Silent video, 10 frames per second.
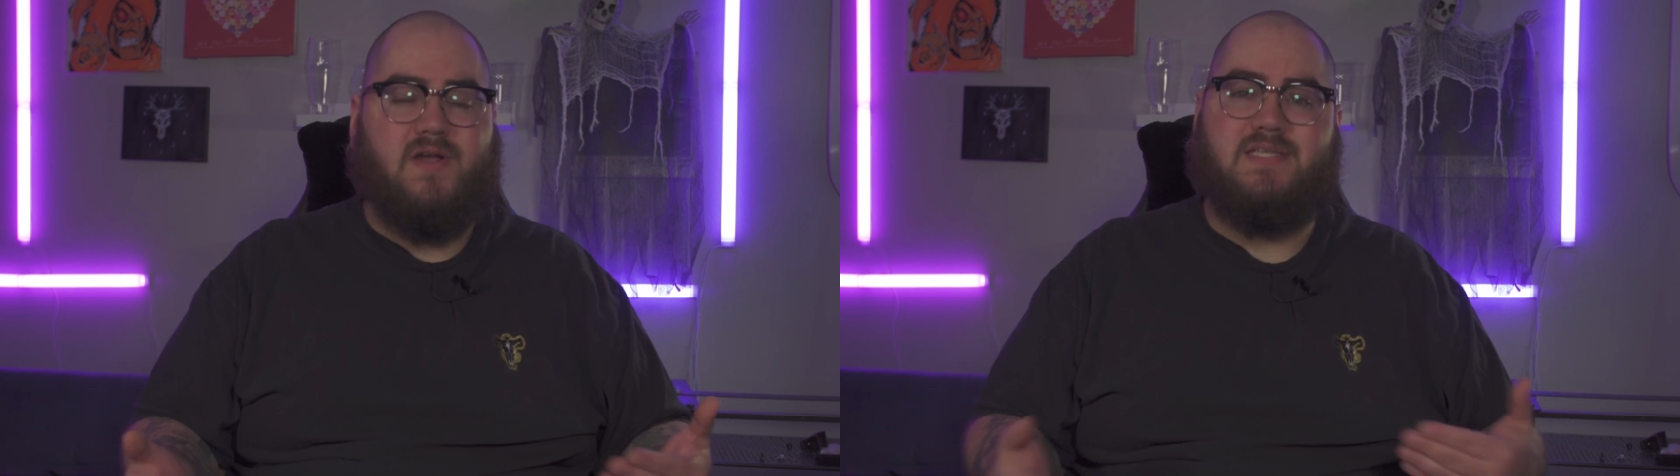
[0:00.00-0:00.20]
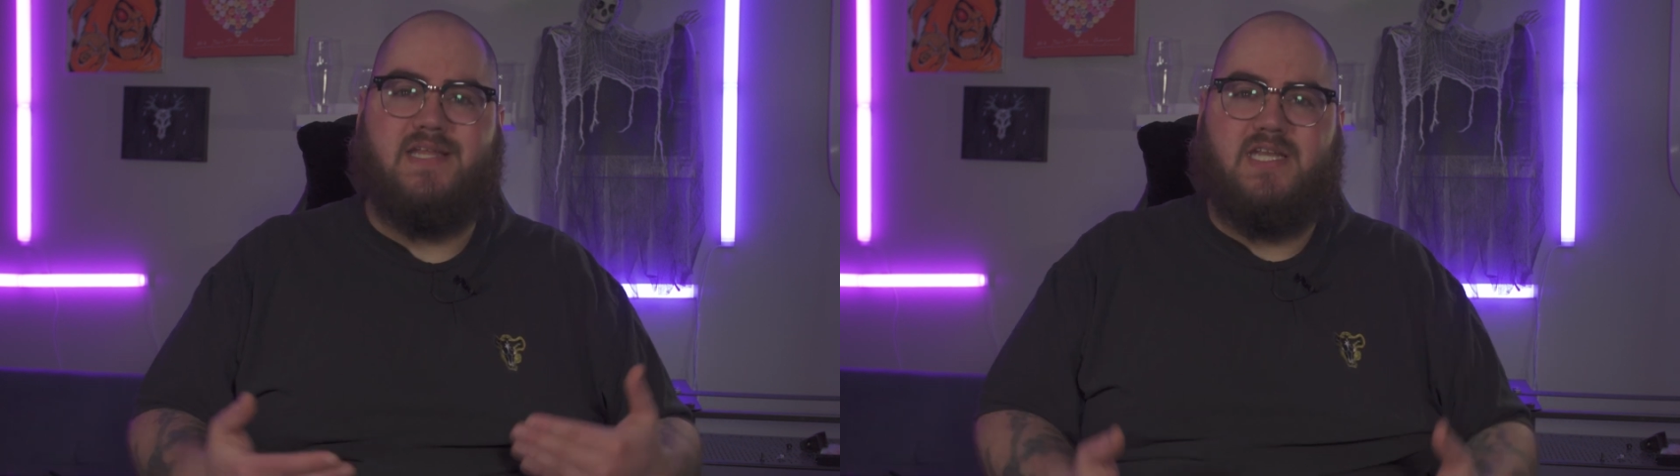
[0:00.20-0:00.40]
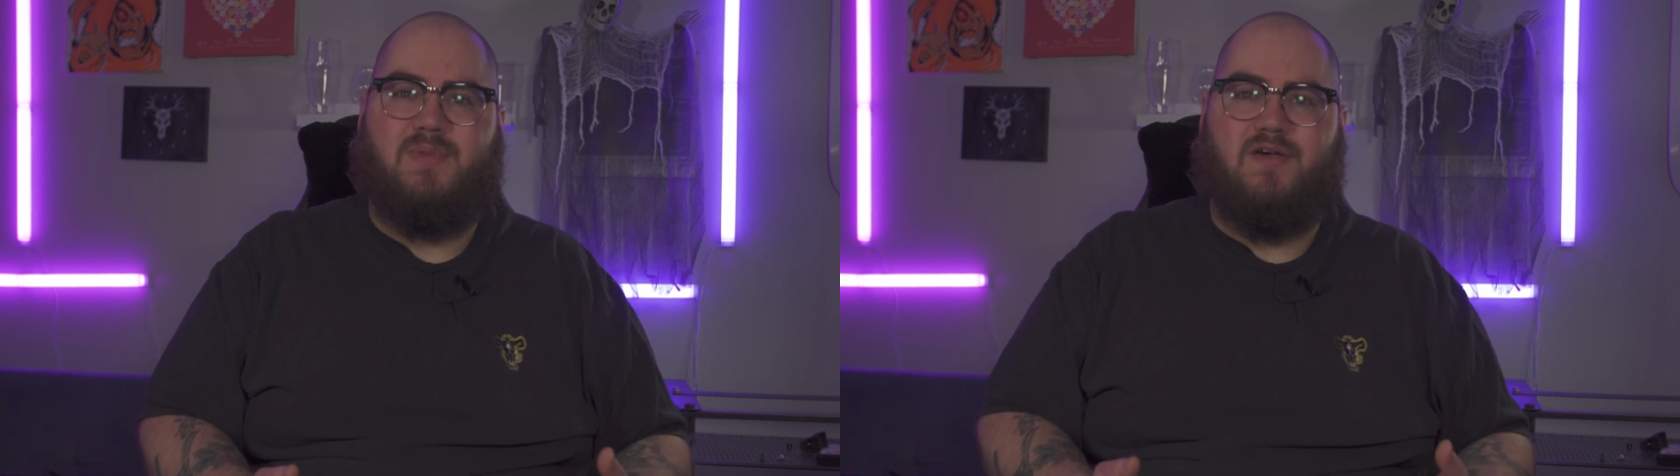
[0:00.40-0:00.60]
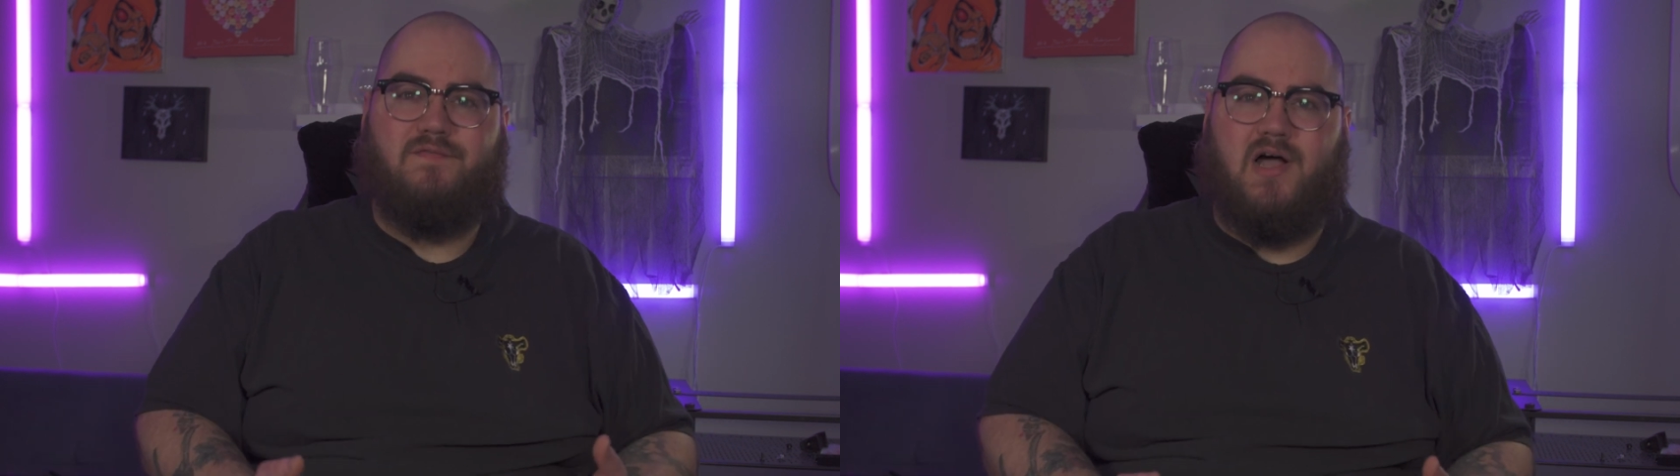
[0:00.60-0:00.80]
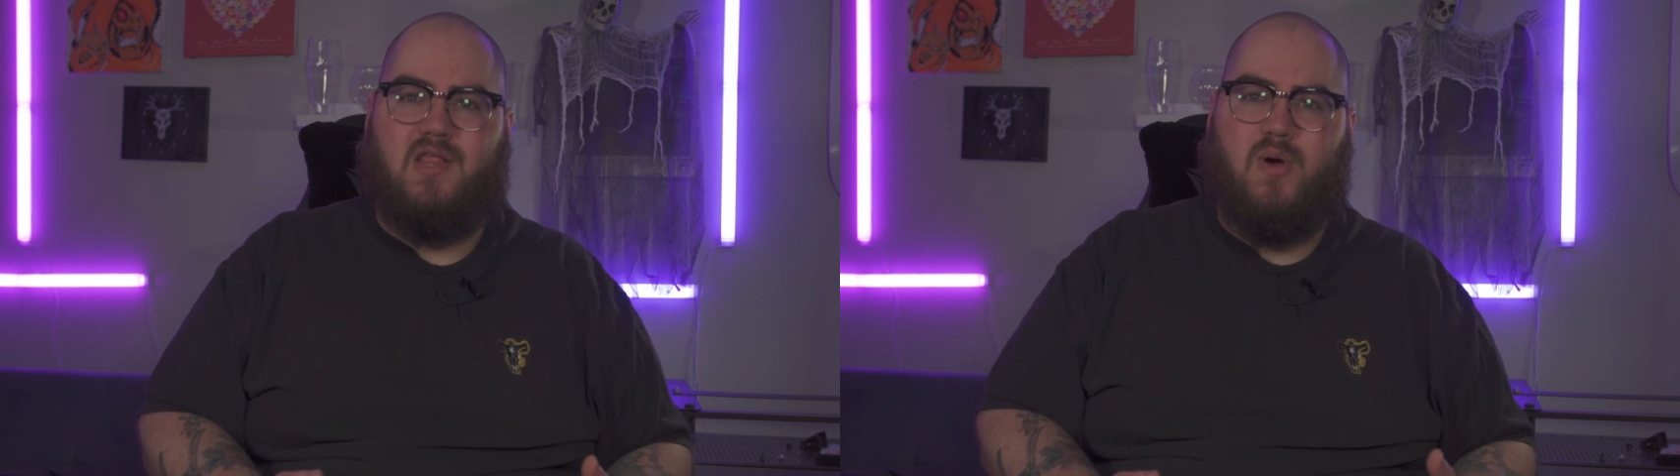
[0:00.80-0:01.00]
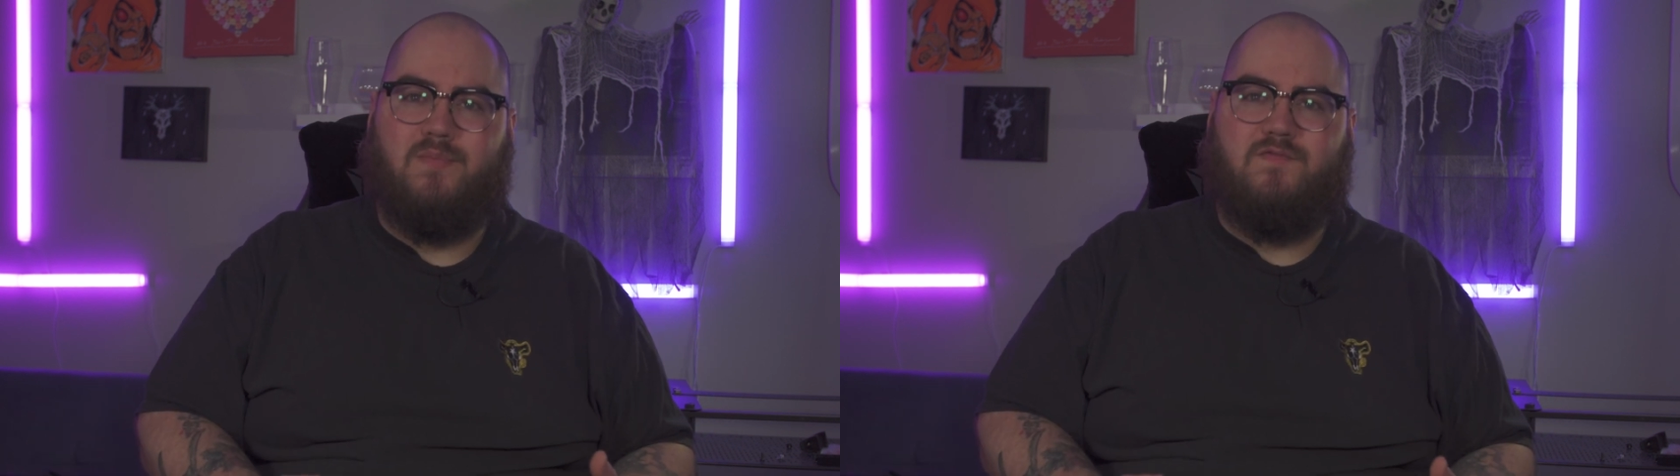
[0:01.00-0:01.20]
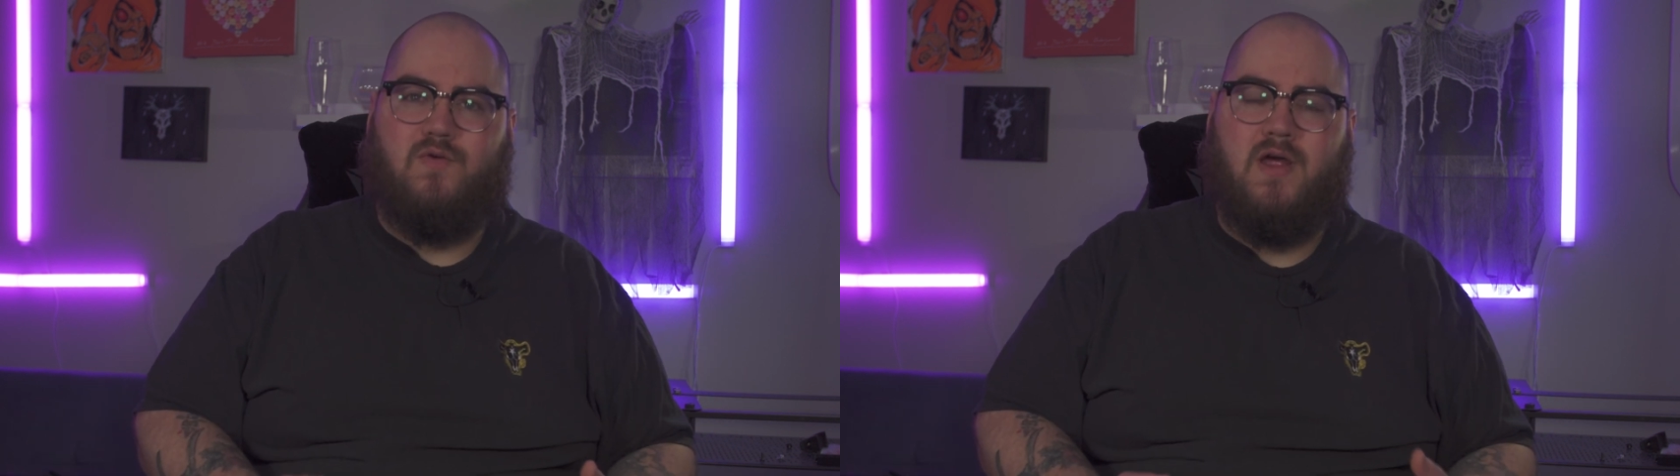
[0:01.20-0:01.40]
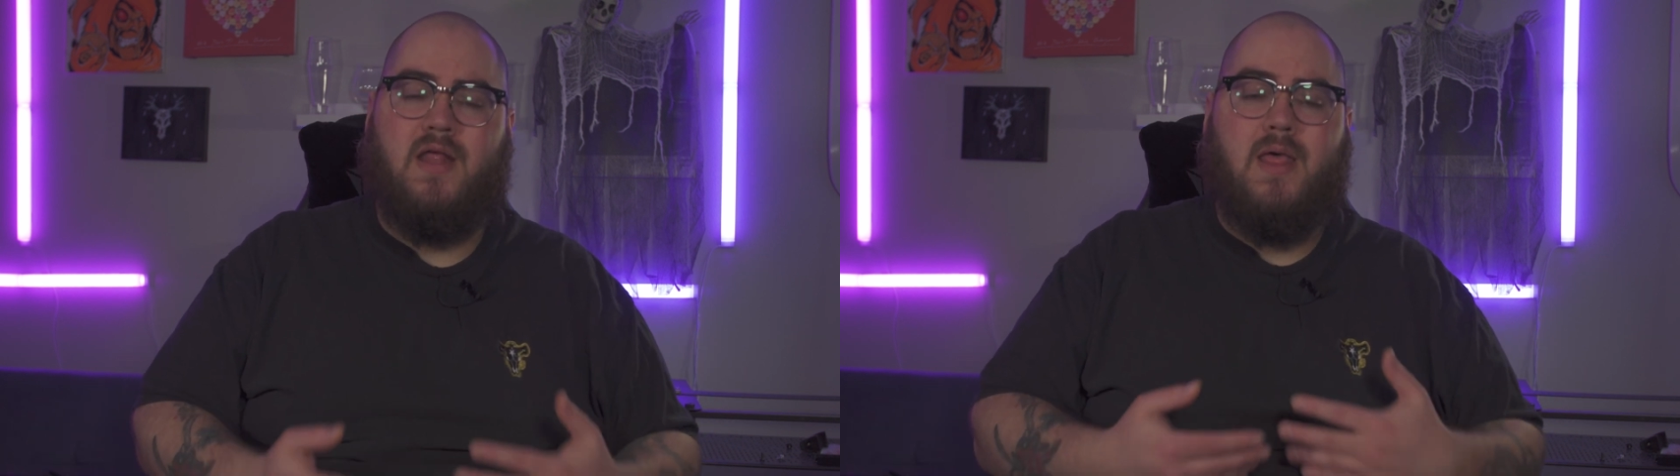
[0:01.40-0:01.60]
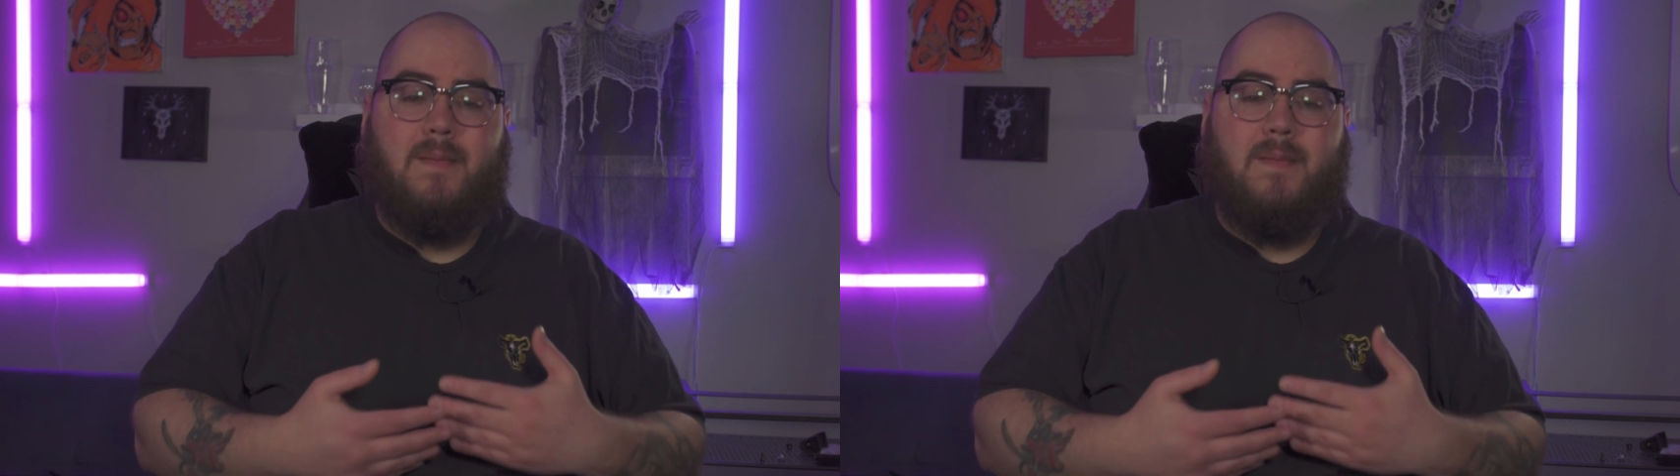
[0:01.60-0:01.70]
doesn't need to be a follow-up for it,